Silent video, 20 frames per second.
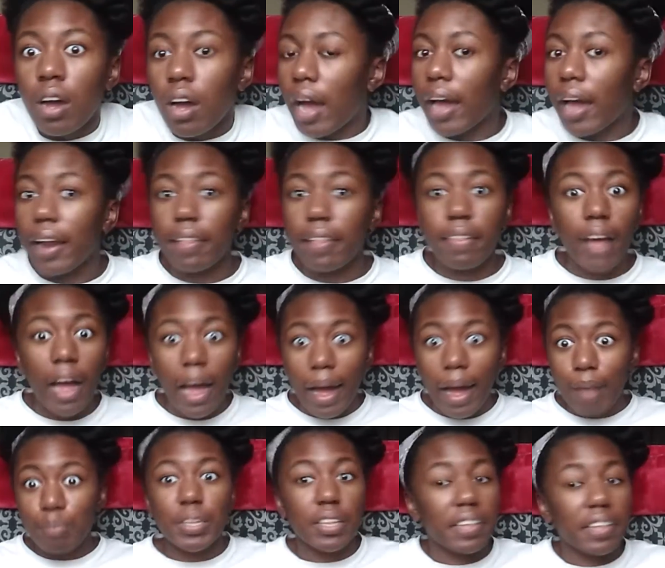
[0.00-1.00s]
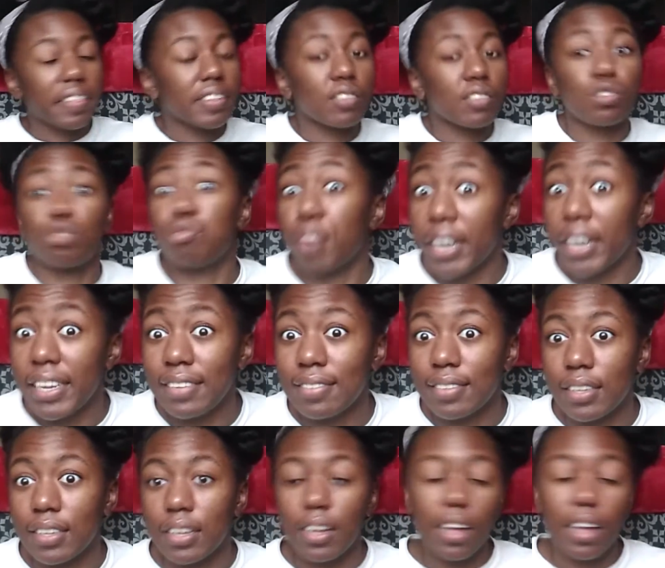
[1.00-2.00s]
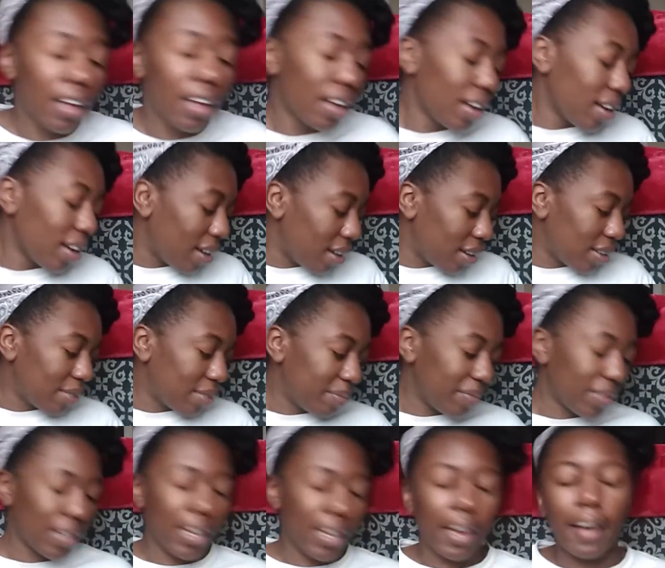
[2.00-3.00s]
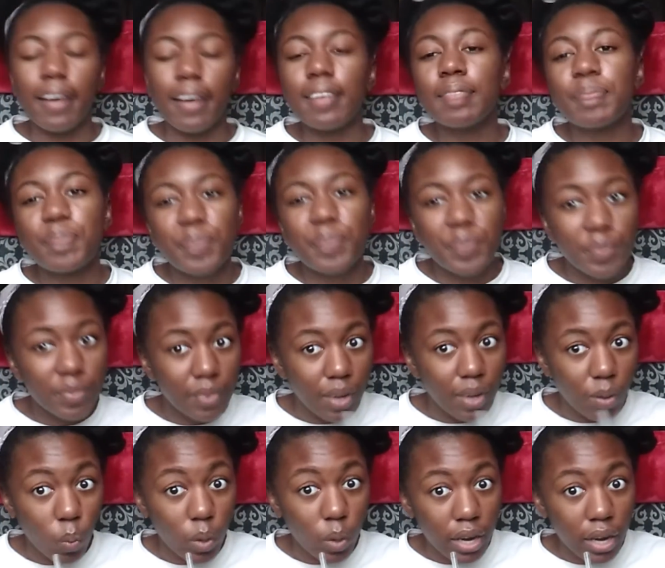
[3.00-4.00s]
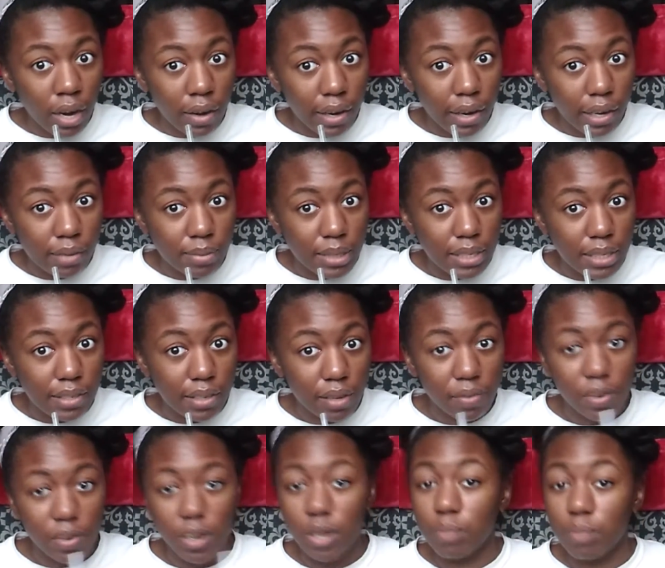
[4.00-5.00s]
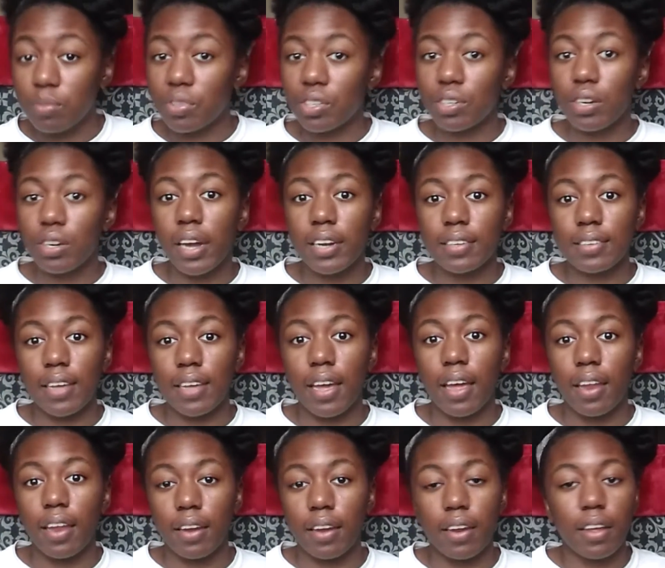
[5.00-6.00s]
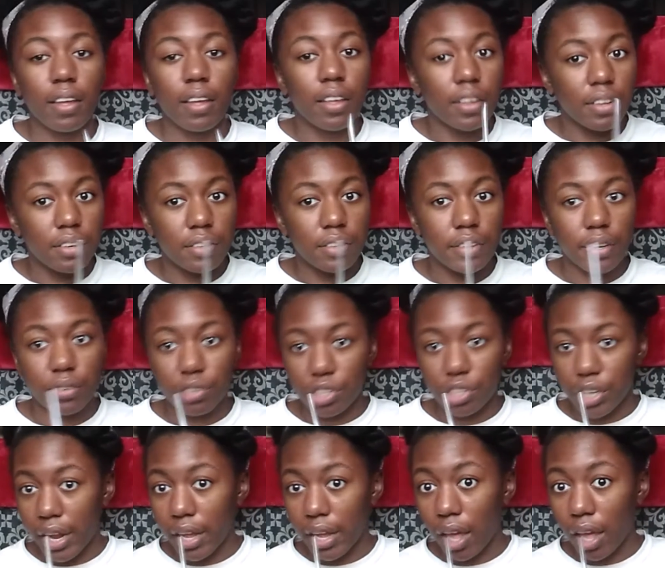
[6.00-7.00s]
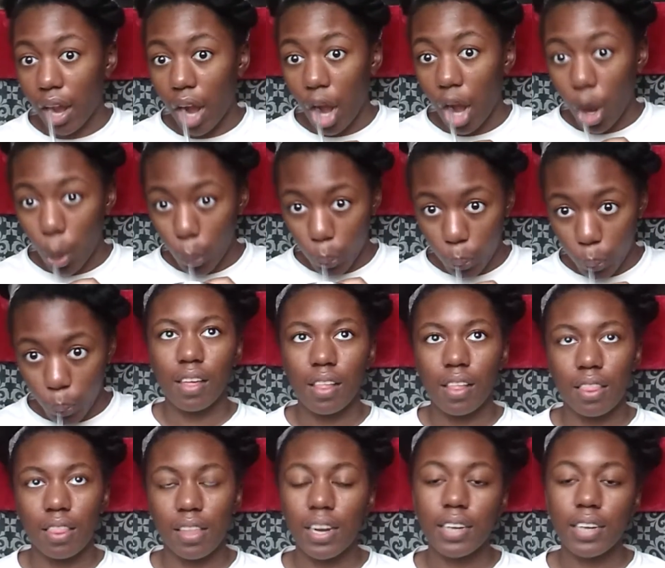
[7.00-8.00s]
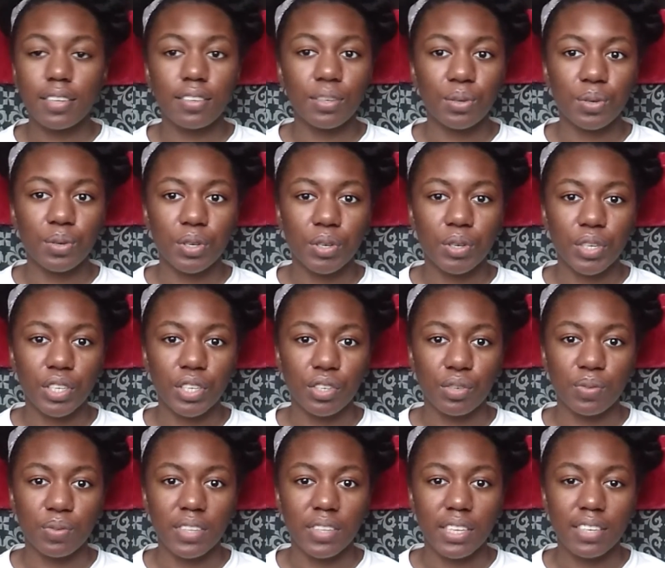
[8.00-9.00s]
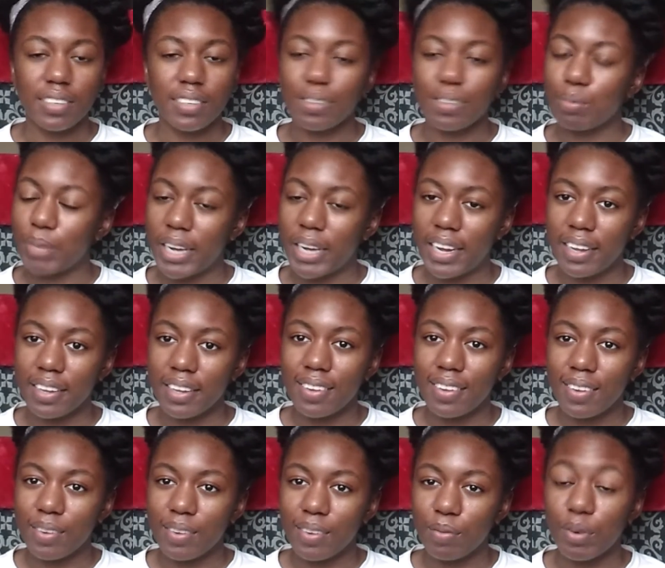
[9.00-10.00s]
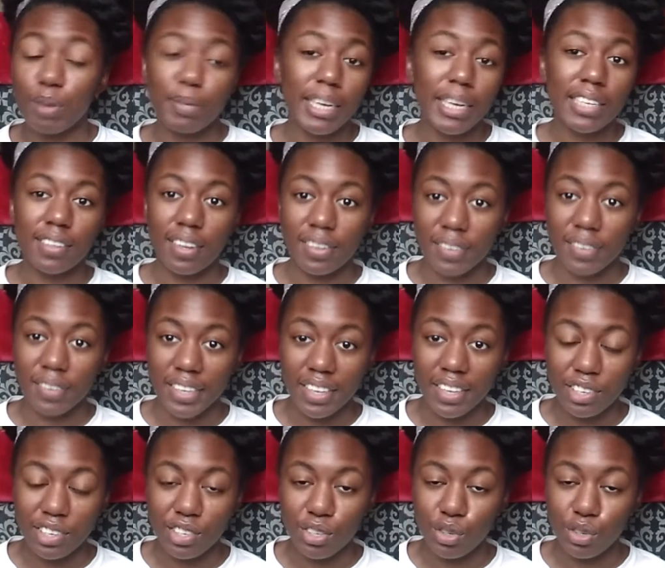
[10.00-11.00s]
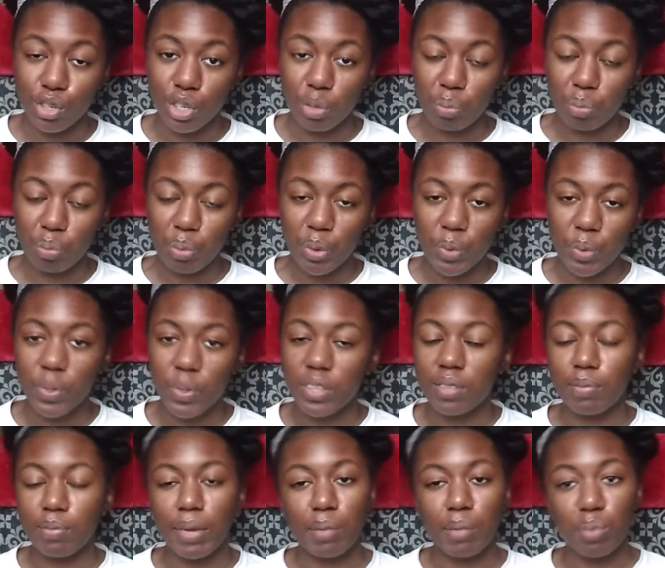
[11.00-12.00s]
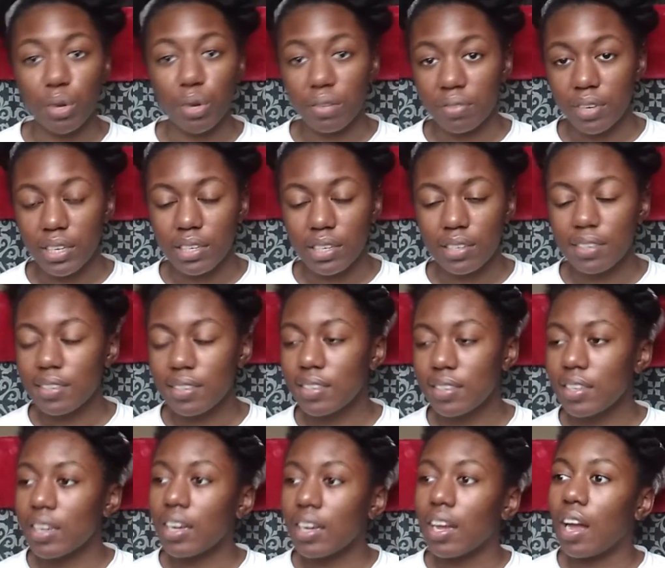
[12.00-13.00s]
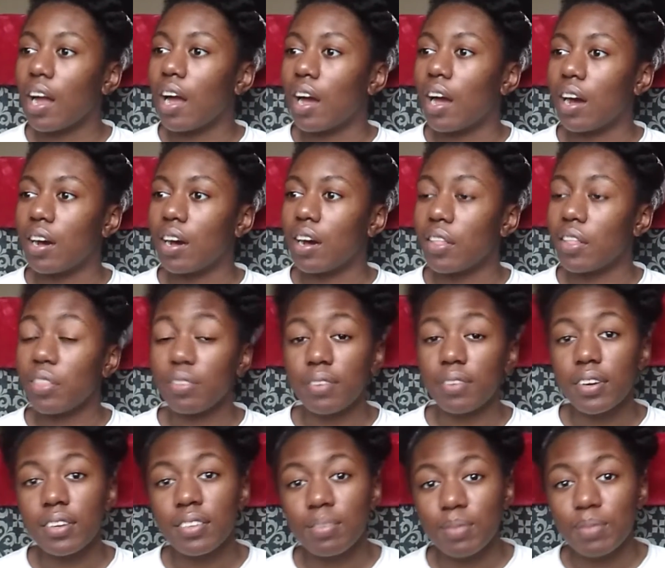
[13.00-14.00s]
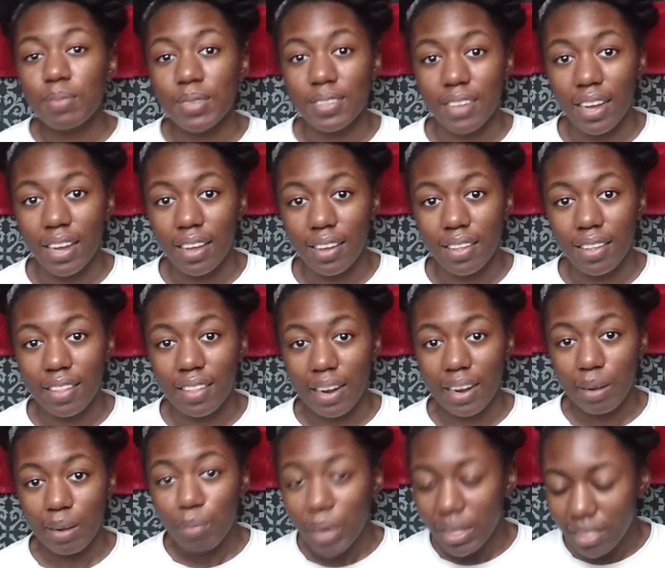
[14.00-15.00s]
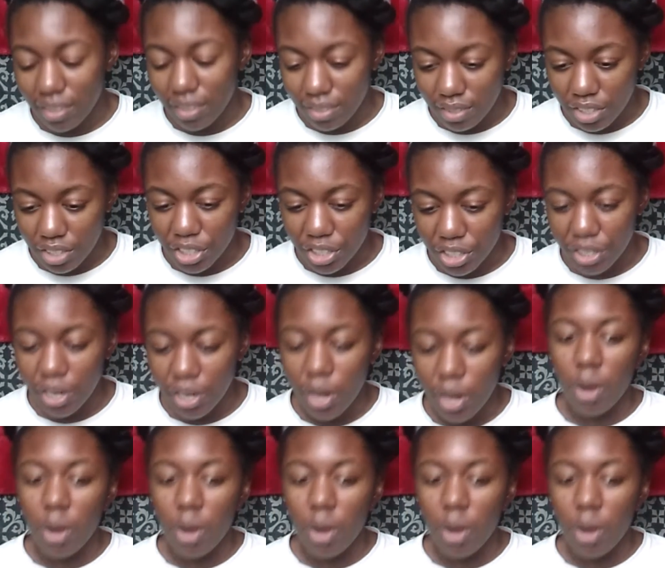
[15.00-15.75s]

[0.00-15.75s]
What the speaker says: how did that happen? Like, that's crazy. Yeah. Would not recommend self-harm. 0 out of 10. Don't try again. The next two are going to relate to my romantic relationship with my boyfriend. The first mistake that I made this year